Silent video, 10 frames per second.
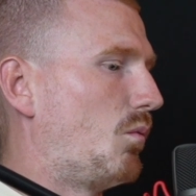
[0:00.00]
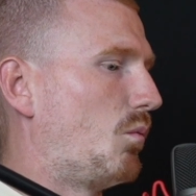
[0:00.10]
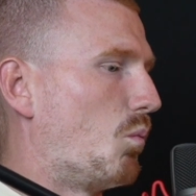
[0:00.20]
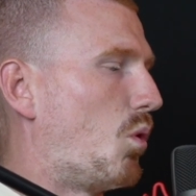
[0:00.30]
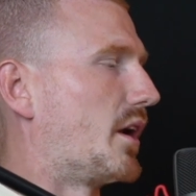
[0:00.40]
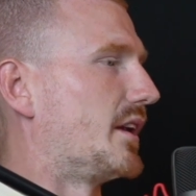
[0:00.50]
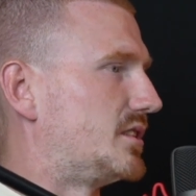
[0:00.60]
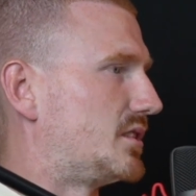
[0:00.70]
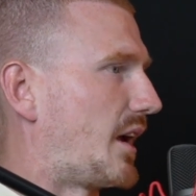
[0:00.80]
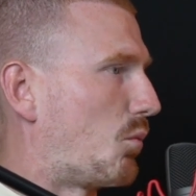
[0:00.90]
what
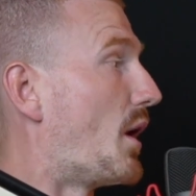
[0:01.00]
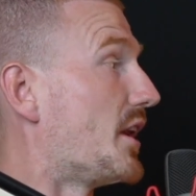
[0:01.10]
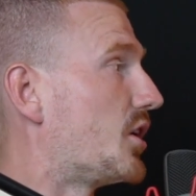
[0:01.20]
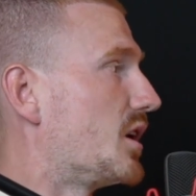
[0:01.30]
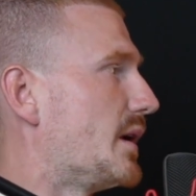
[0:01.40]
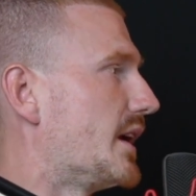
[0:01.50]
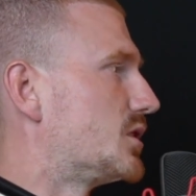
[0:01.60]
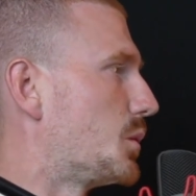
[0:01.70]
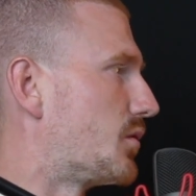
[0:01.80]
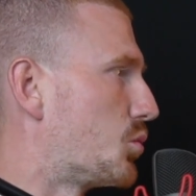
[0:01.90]
is like, when are you going to be in?
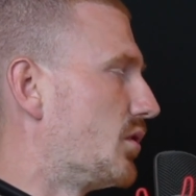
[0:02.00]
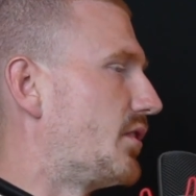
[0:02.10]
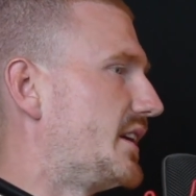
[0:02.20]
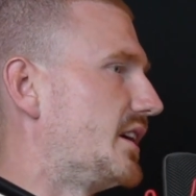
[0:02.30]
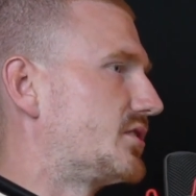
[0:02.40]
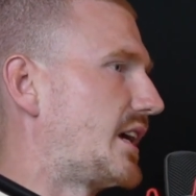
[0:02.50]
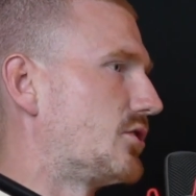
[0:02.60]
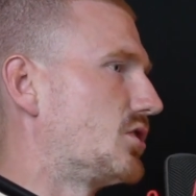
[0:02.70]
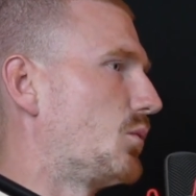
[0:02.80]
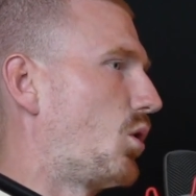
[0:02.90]
So we have a rough idea of
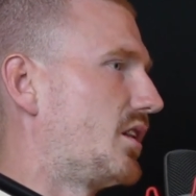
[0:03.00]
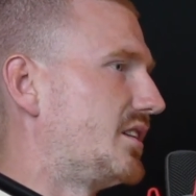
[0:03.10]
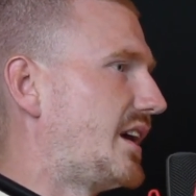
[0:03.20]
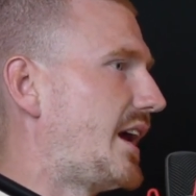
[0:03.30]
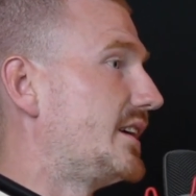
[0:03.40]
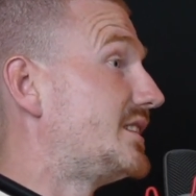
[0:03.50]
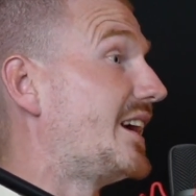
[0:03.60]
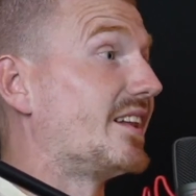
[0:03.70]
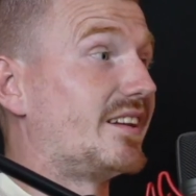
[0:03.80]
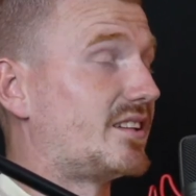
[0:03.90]
scheduling. What are the days? He
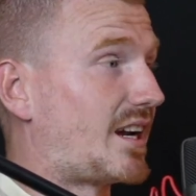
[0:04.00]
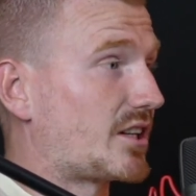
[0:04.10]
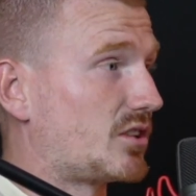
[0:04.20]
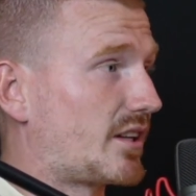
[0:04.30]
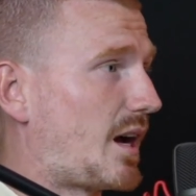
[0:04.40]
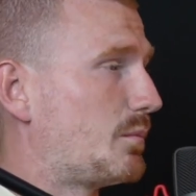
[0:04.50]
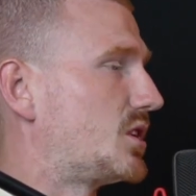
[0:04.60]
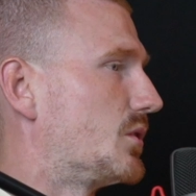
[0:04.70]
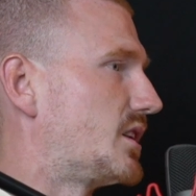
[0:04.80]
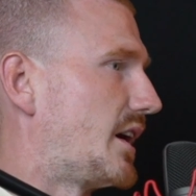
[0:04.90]
had an international camp.
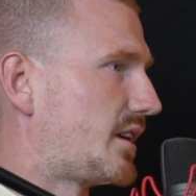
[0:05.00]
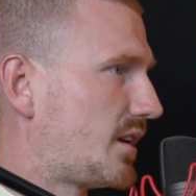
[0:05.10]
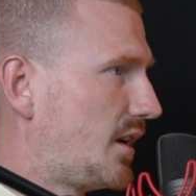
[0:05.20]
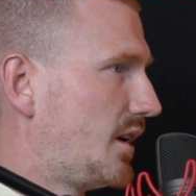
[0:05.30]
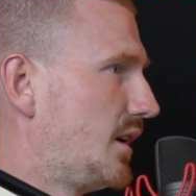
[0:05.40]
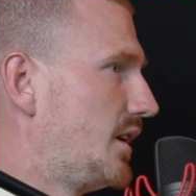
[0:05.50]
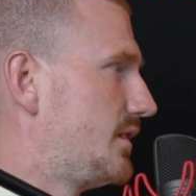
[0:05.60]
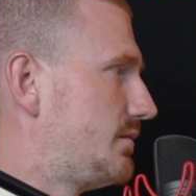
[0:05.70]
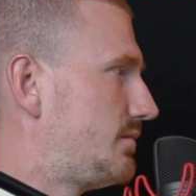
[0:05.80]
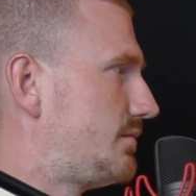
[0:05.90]
So it's like,
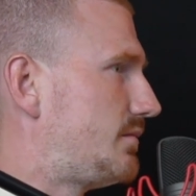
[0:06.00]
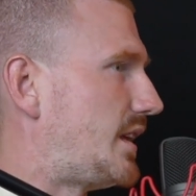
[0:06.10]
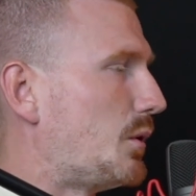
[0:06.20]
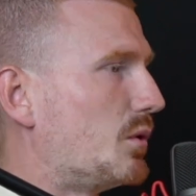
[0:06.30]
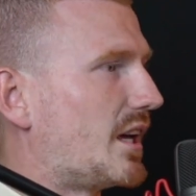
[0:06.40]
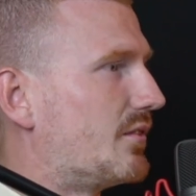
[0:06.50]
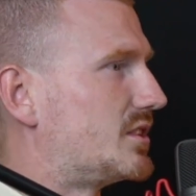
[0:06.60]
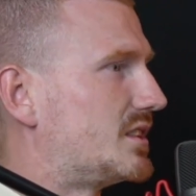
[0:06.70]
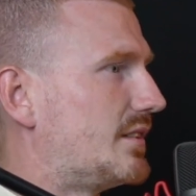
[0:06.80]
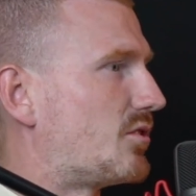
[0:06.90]
he will give us
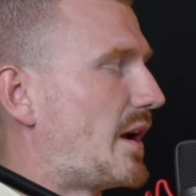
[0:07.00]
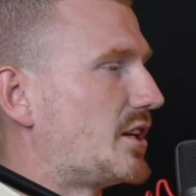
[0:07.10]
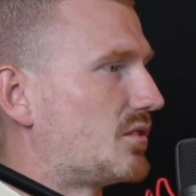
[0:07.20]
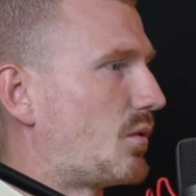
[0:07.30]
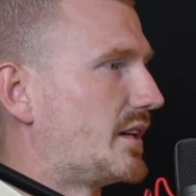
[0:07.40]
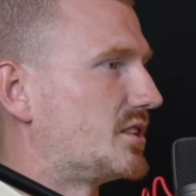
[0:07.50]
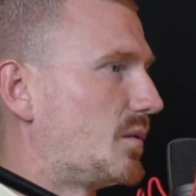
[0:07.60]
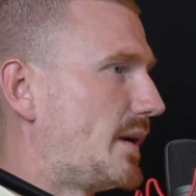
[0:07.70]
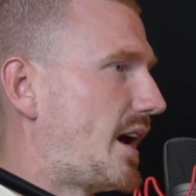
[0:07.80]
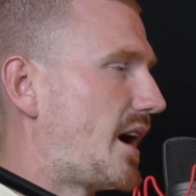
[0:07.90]
his information of where he's going to
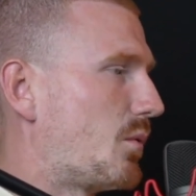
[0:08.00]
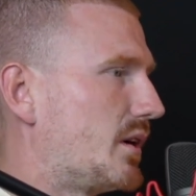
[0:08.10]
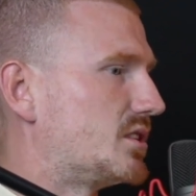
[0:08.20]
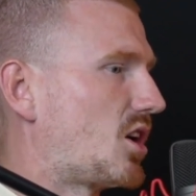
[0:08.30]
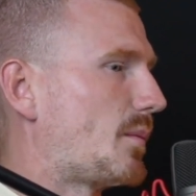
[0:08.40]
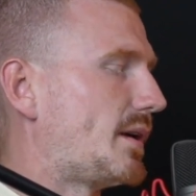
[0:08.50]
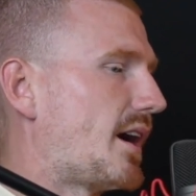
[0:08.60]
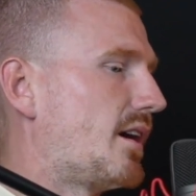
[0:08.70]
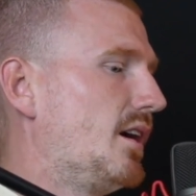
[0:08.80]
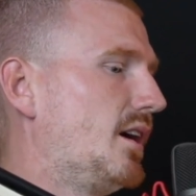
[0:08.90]
be there, when he's not going to be
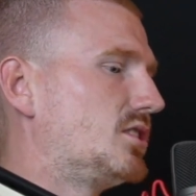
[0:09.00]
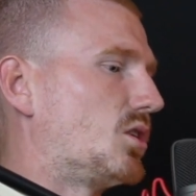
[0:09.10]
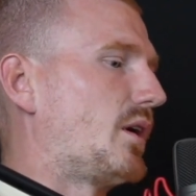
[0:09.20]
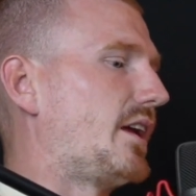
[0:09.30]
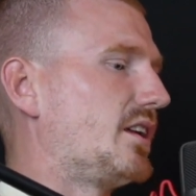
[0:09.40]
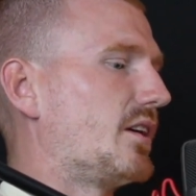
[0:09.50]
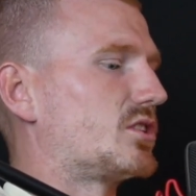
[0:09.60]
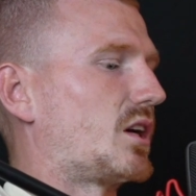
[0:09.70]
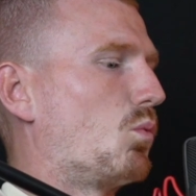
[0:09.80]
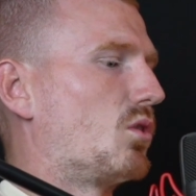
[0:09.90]
there. So he'll give us
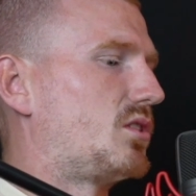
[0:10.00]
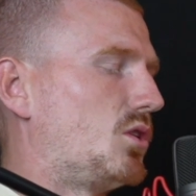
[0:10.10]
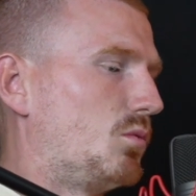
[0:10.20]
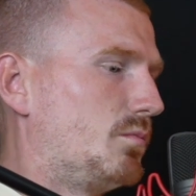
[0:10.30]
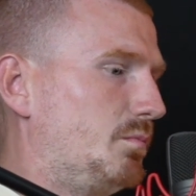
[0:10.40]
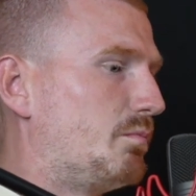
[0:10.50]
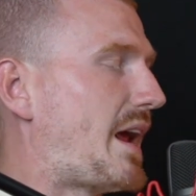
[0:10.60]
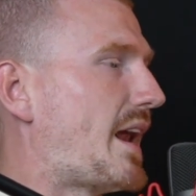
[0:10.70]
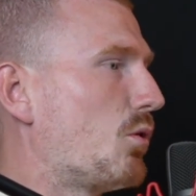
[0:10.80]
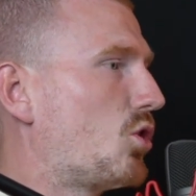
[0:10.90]
like one or two
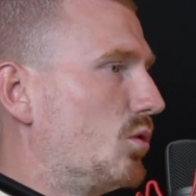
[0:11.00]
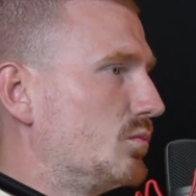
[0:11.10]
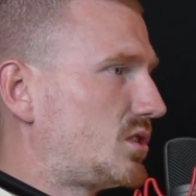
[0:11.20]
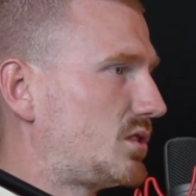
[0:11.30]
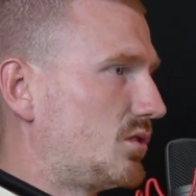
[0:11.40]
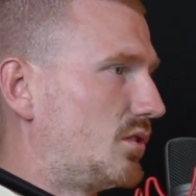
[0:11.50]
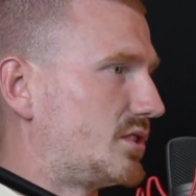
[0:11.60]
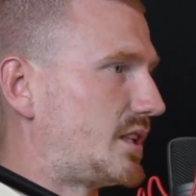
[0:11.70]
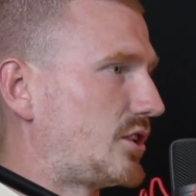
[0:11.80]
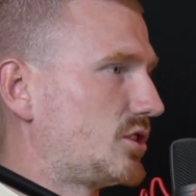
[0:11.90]
main outcomes of a
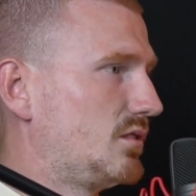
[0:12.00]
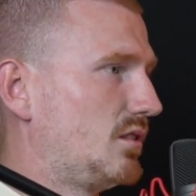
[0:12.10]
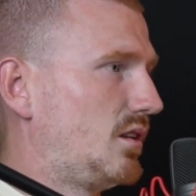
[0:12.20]
session.